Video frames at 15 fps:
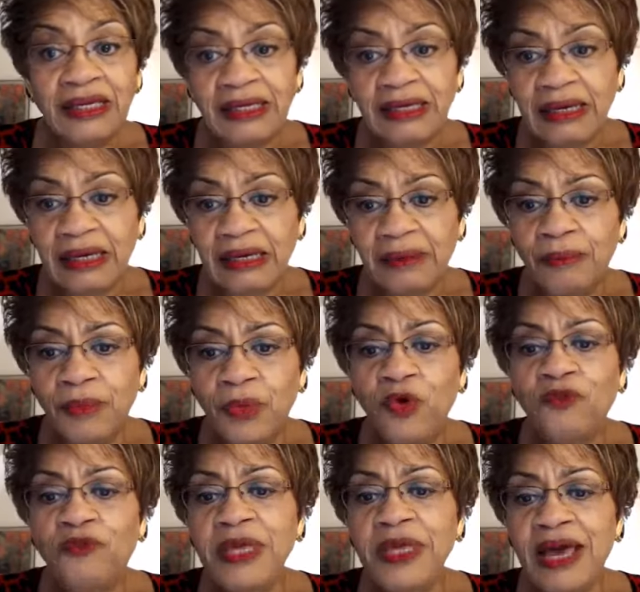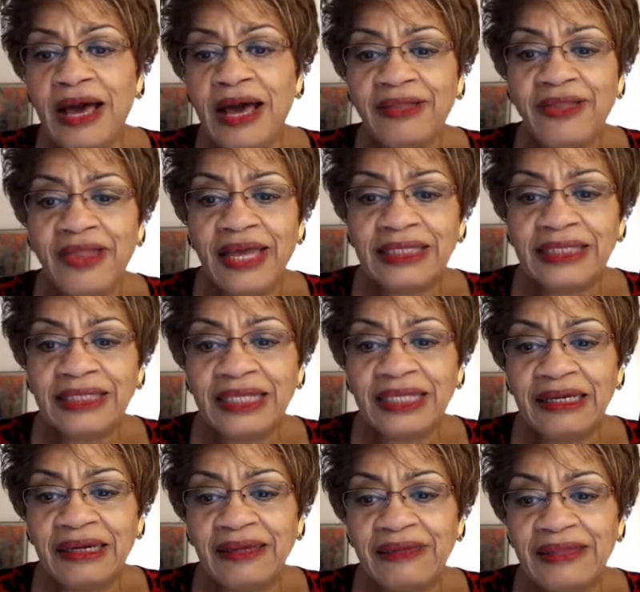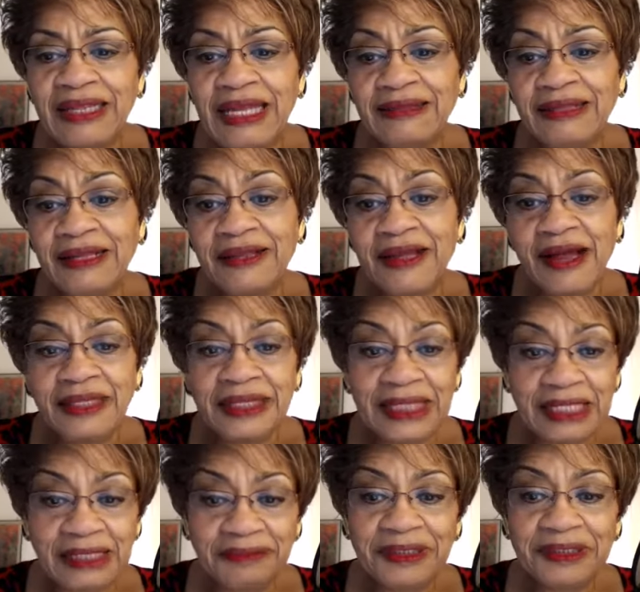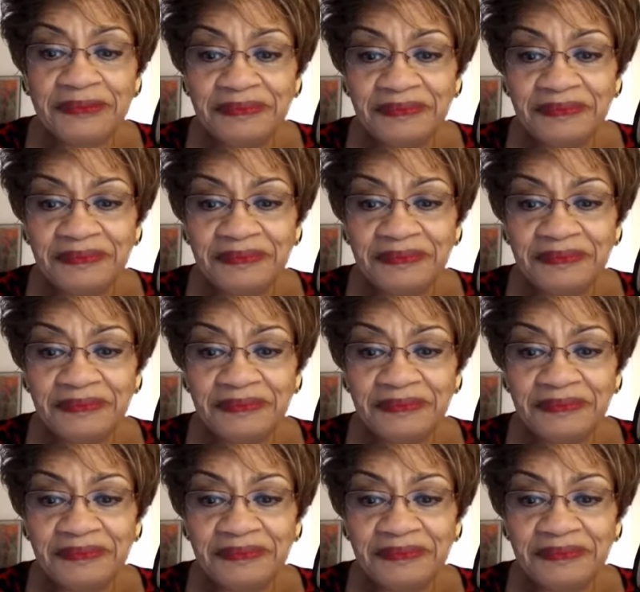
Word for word: uh, move beyond that uh, that that concept